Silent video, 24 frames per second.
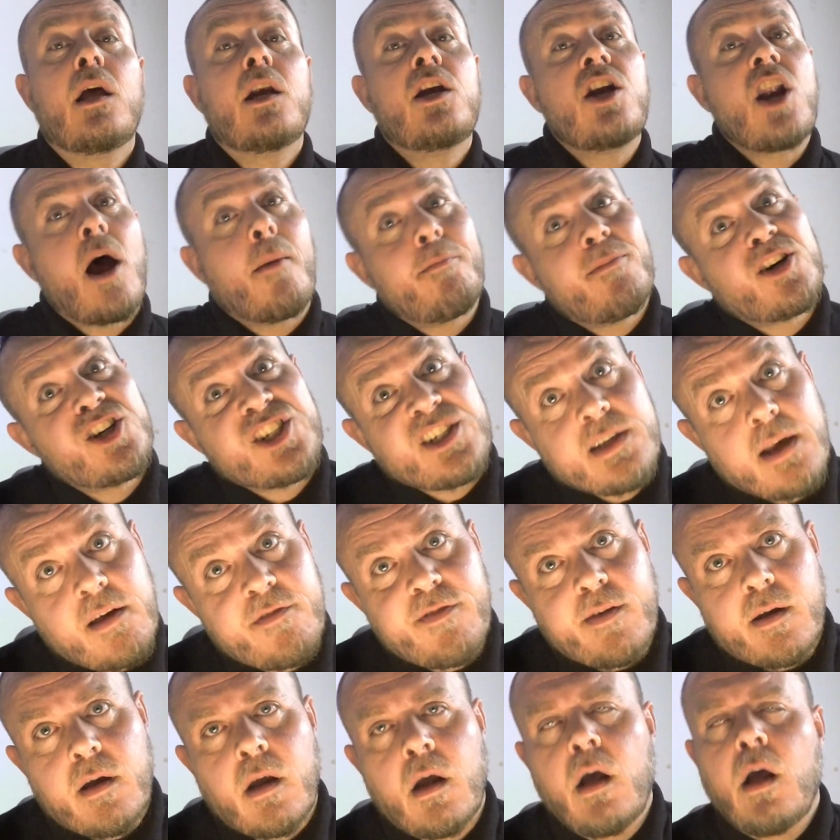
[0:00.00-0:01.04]
Number
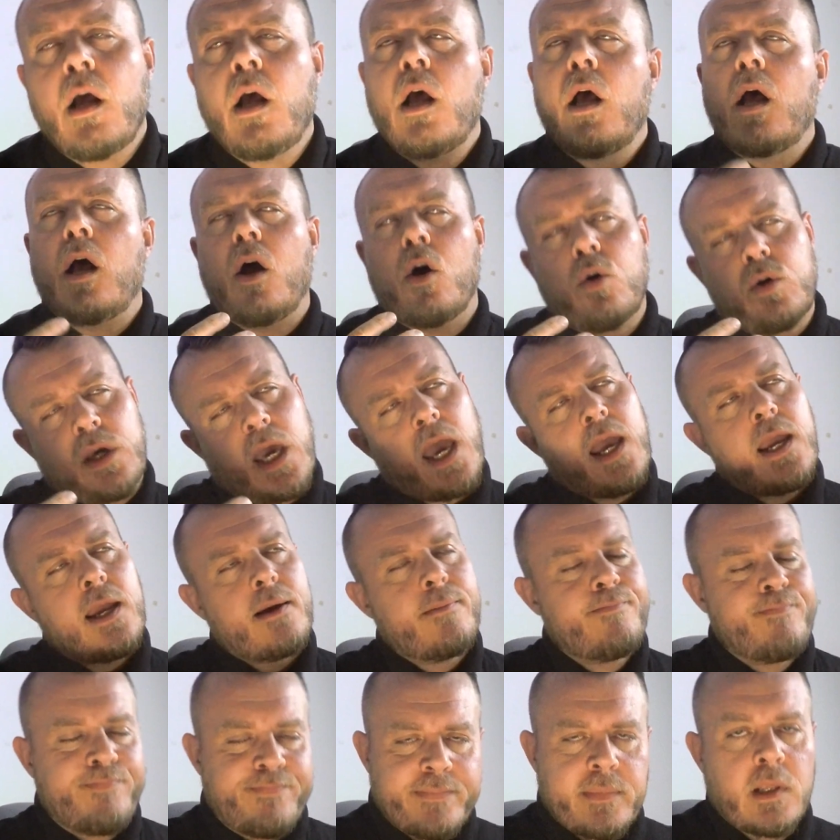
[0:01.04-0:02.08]
seven.
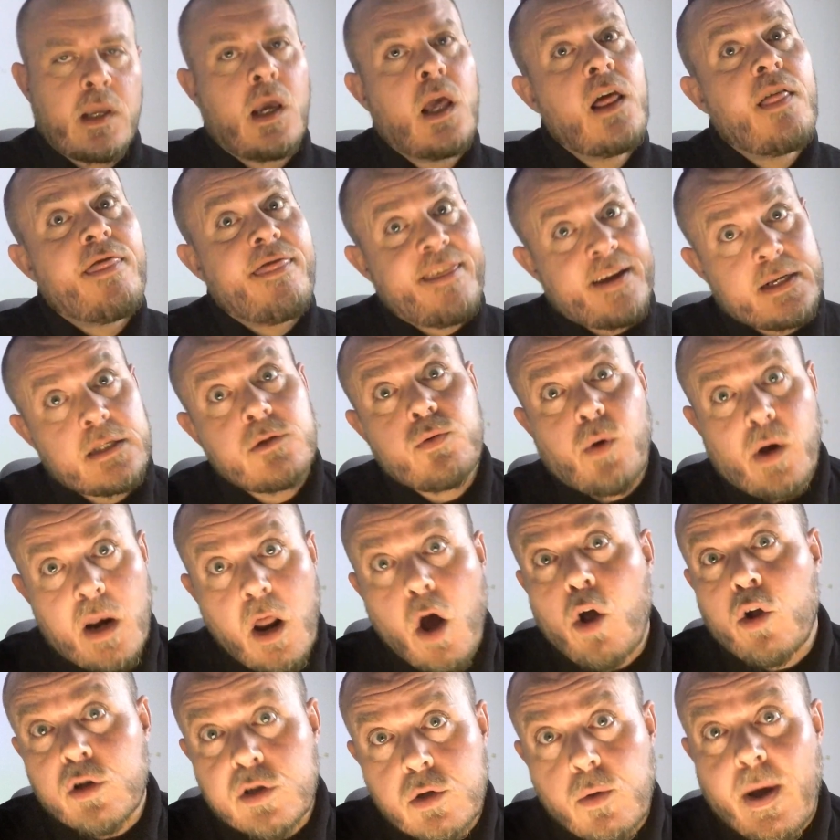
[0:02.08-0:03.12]
Okay, this one
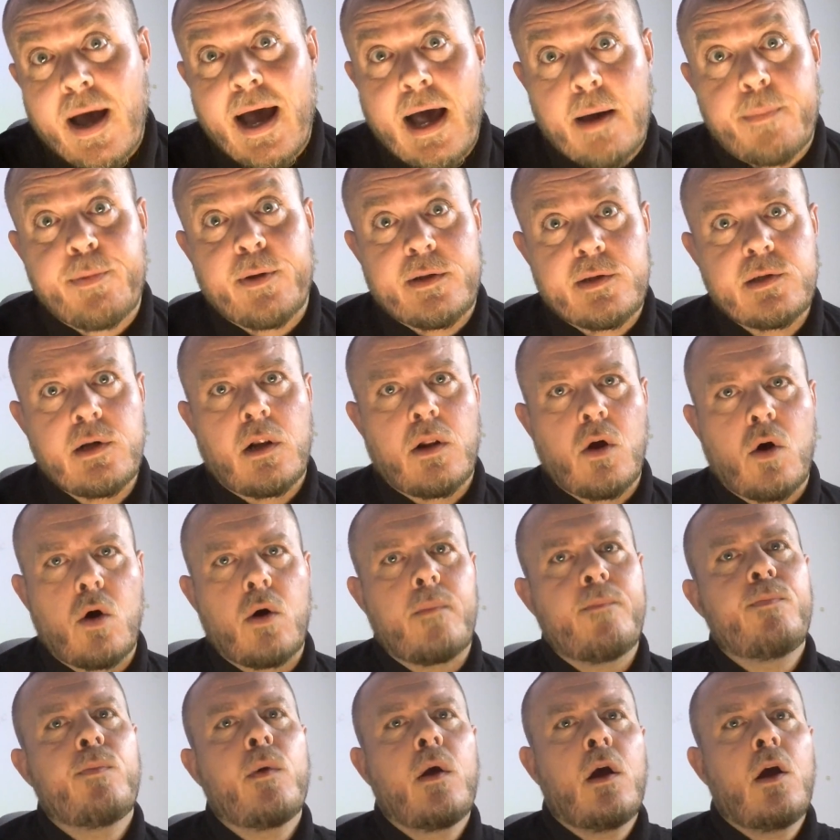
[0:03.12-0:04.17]
also happens a
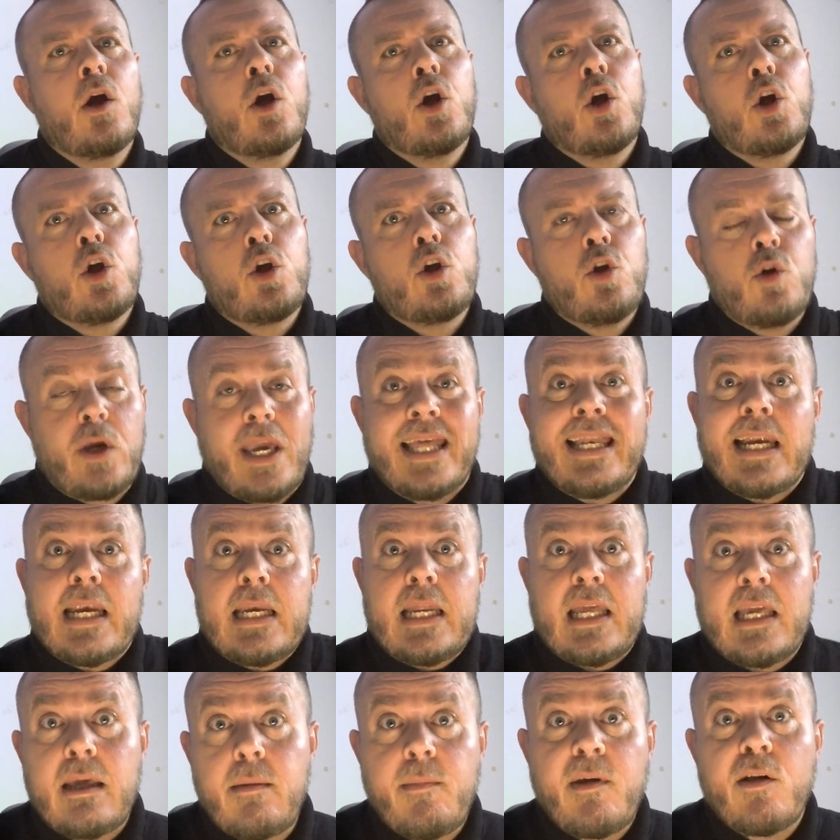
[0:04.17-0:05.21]
lot. You get an
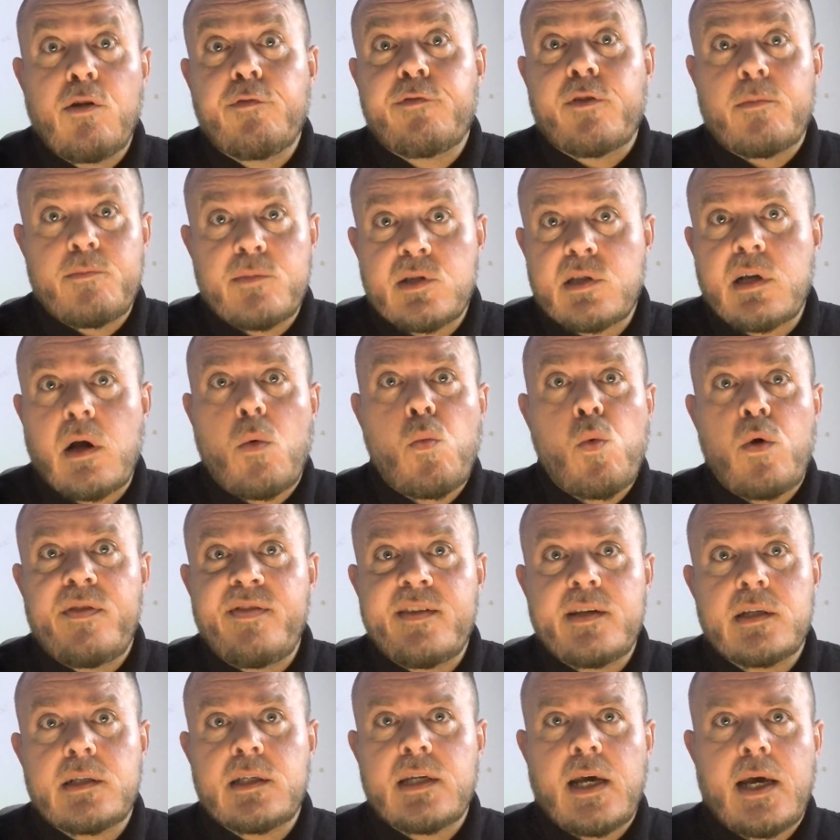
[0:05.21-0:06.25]
email from someone
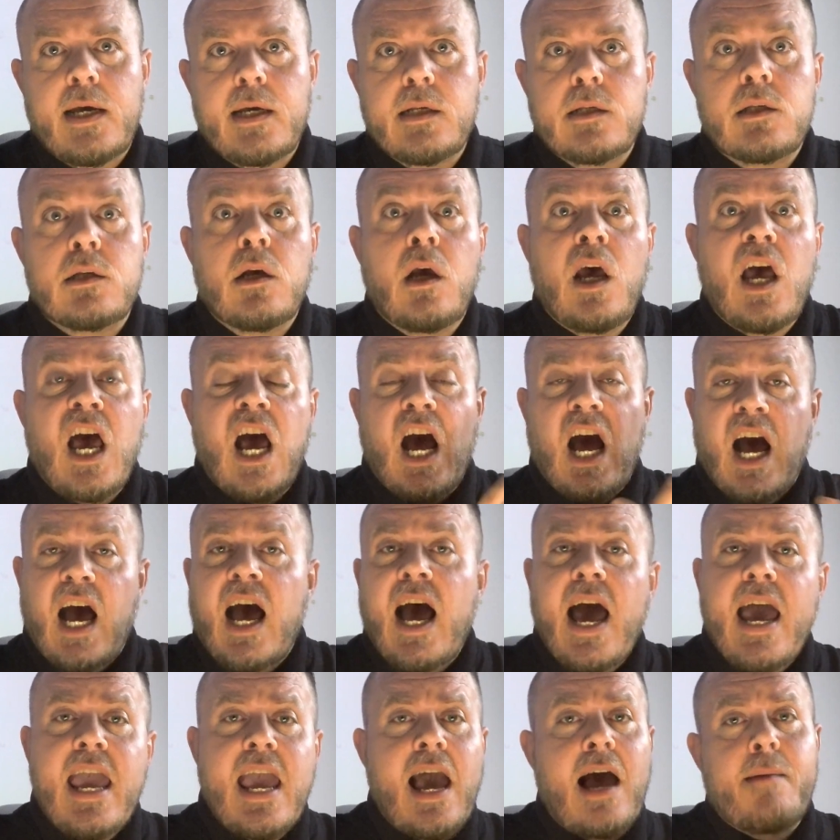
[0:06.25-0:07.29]
that says,
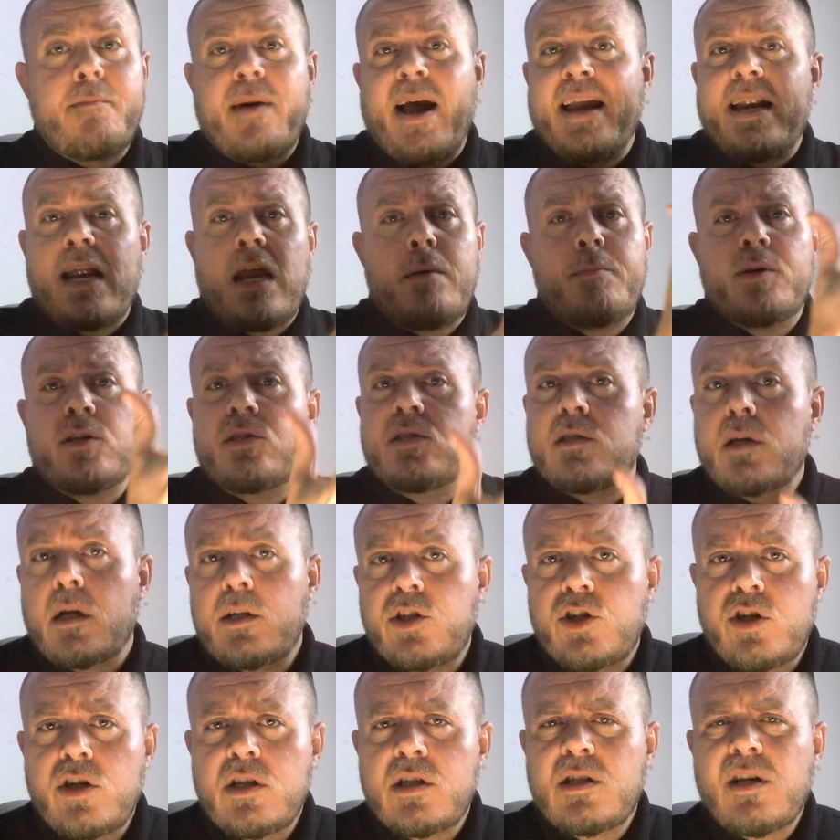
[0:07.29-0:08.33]
Hi, uh, my name is
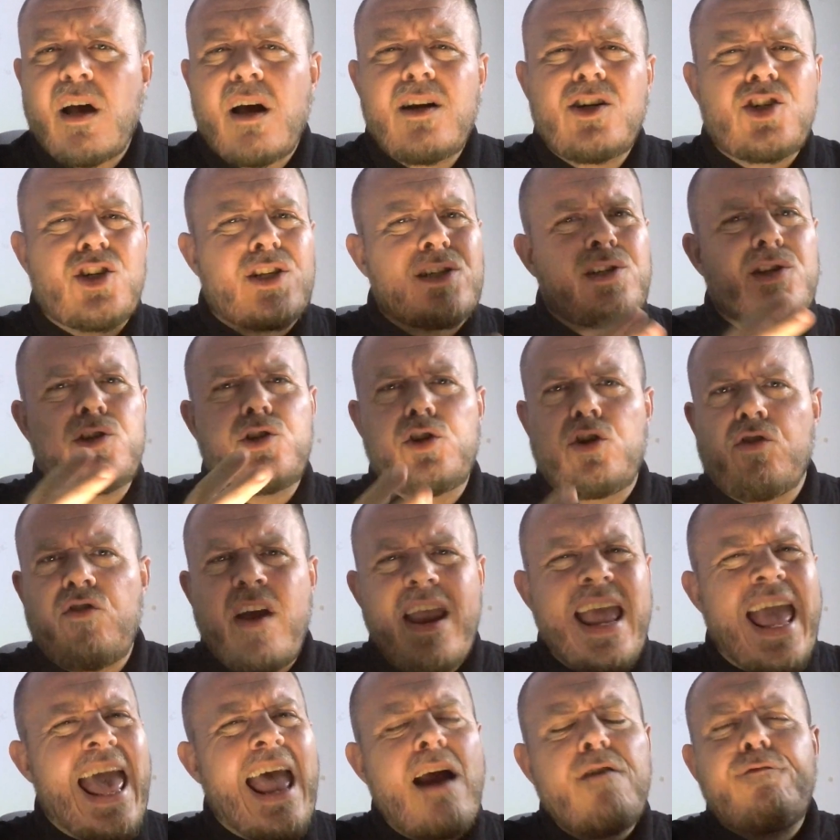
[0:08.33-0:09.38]
such and such, this is
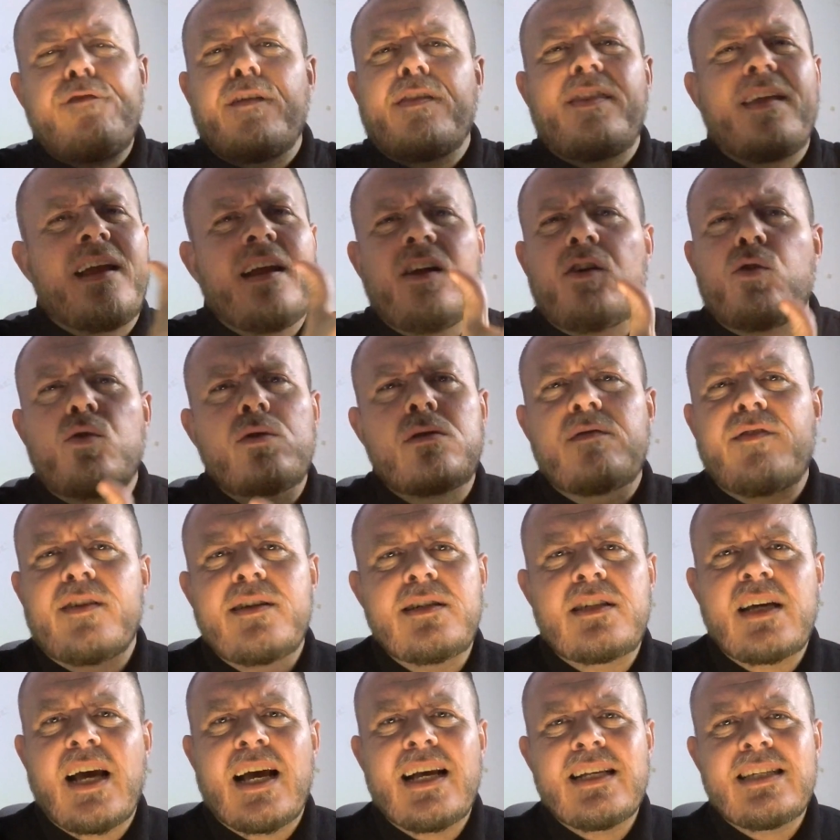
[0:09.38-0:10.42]
great, everything goes
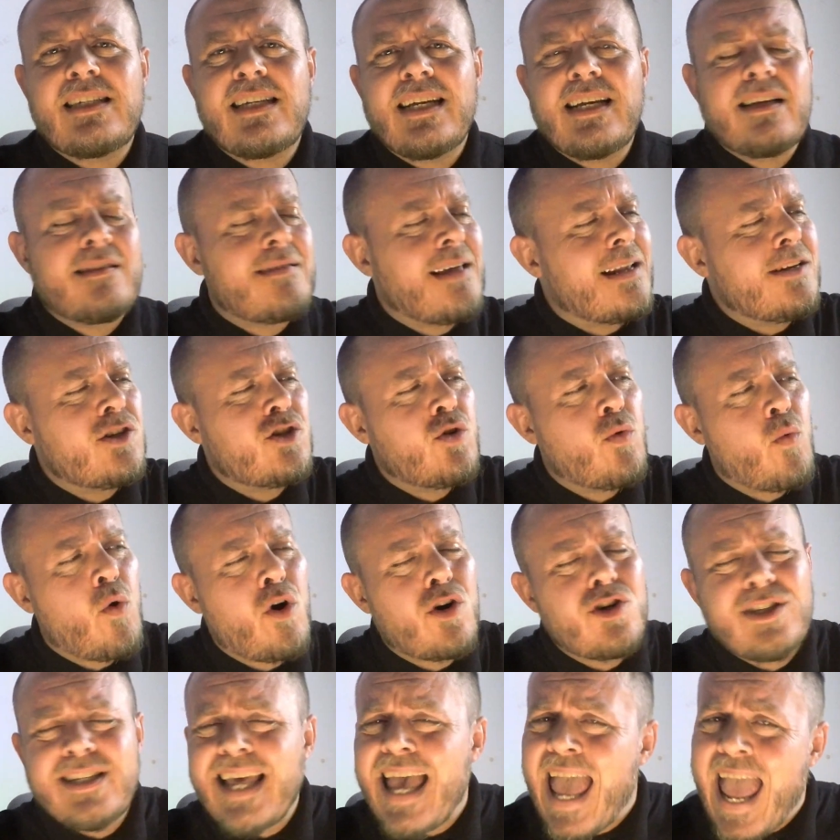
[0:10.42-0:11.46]
fantastic. Then,
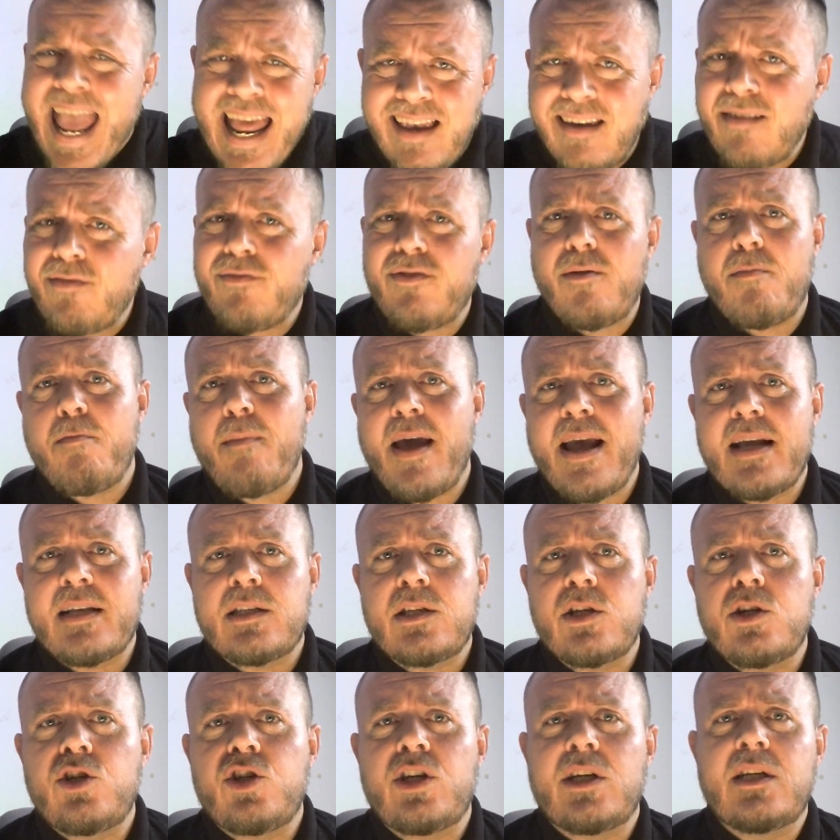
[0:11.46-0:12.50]
towards the end of the
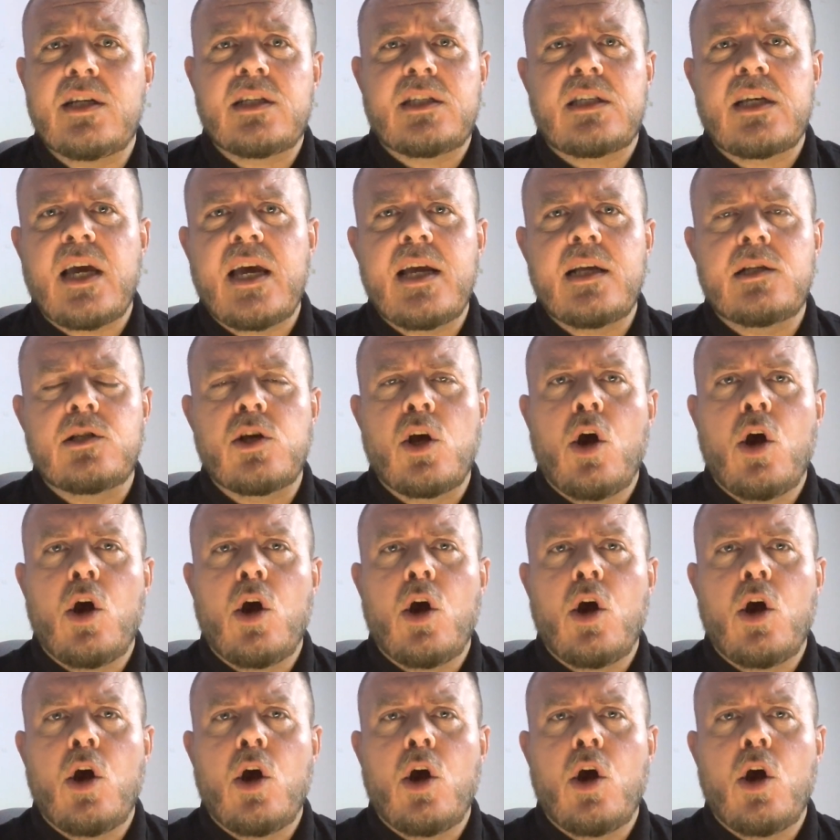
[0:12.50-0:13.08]
message, it says,